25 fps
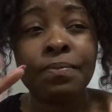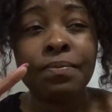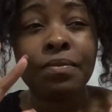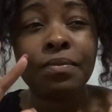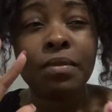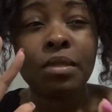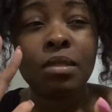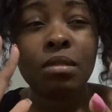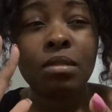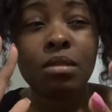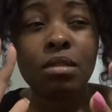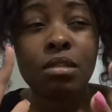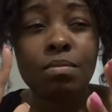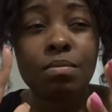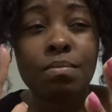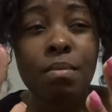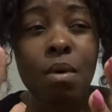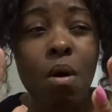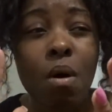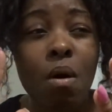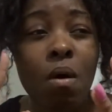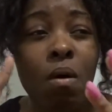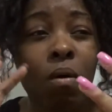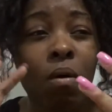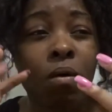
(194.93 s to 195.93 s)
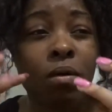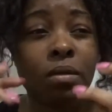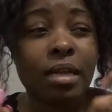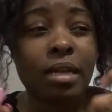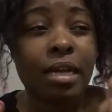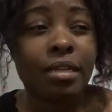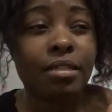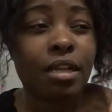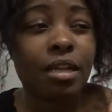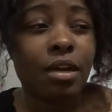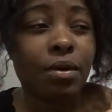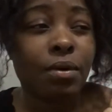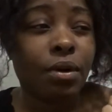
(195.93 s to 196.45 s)
small
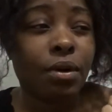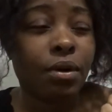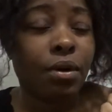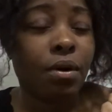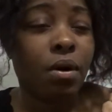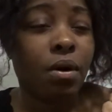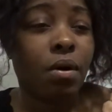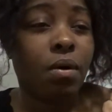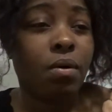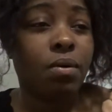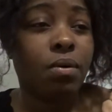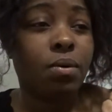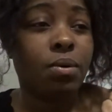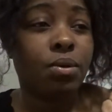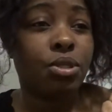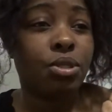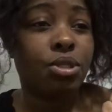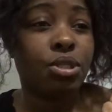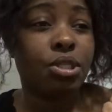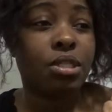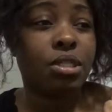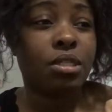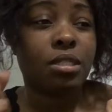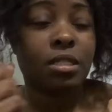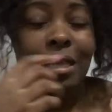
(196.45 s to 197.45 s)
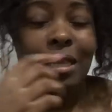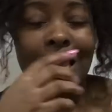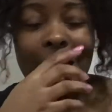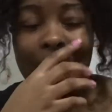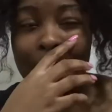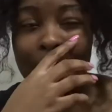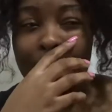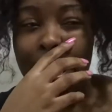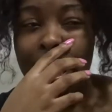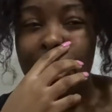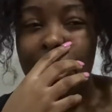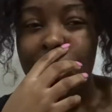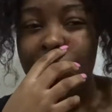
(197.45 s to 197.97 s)
docile girl who's just
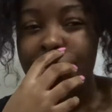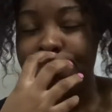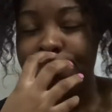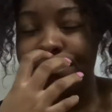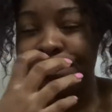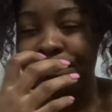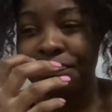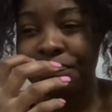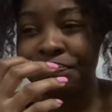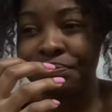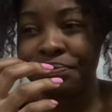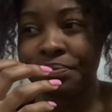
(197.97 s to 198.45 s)
like um